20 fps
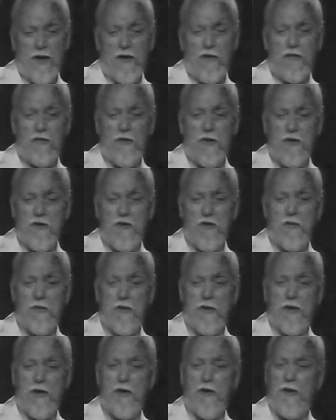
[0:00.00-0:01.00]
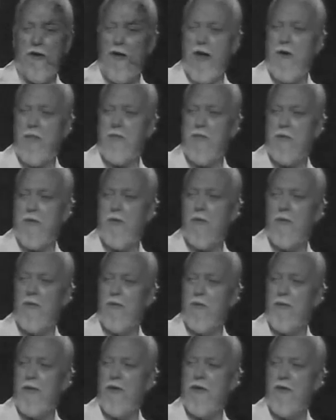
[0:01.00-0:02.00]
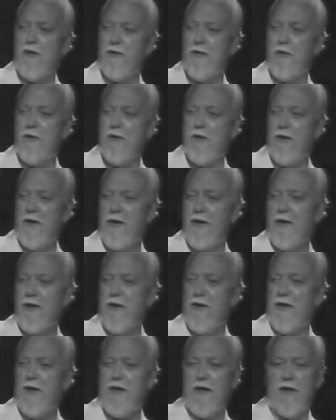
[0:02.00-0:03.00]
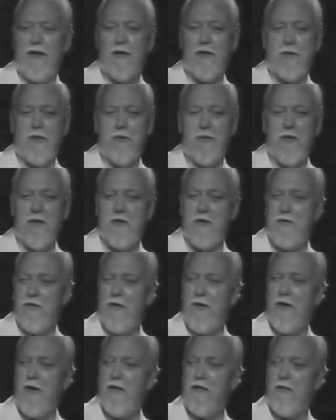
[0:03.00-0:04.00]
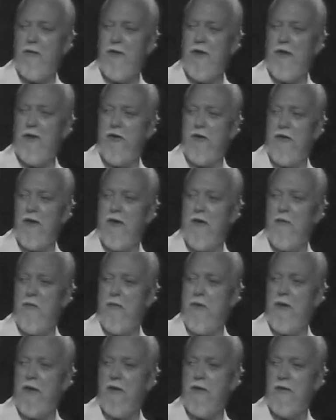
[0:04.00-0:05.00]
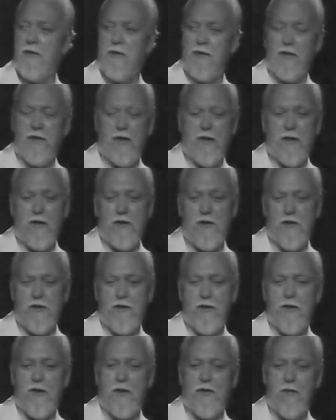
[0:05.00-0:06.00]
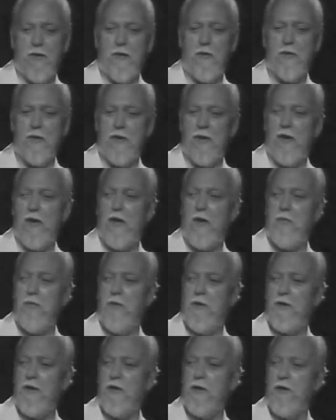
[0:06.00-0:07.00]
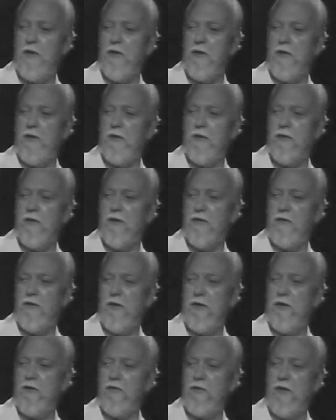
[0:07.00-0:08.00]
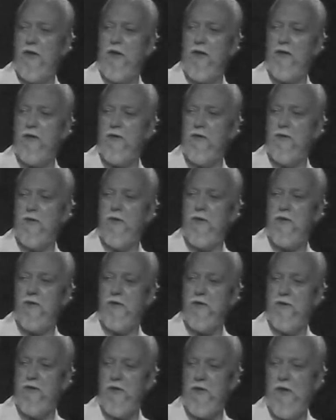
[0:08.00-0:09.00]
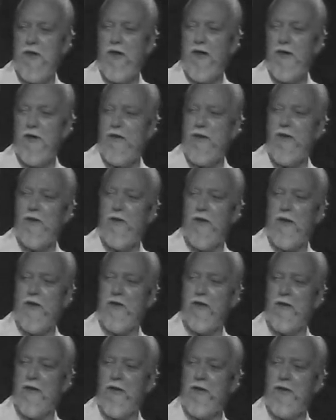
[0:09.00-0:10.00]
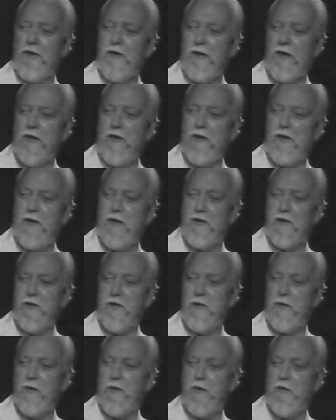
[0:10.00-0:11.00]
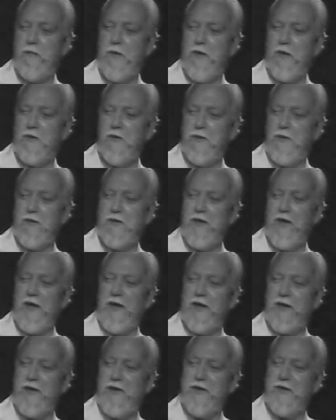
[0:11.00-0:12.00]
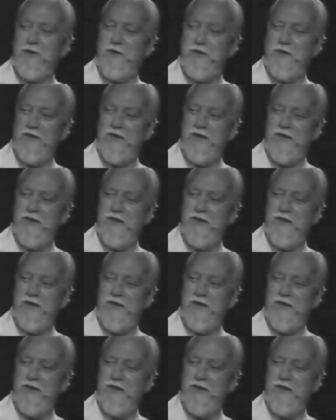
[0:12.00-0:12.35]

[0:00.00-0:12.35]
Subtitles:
if Russia were to collapse, what would we do? How would we survive without an enemy? And the thing is, we will claim the flying saucers are aliens who are about to attack us.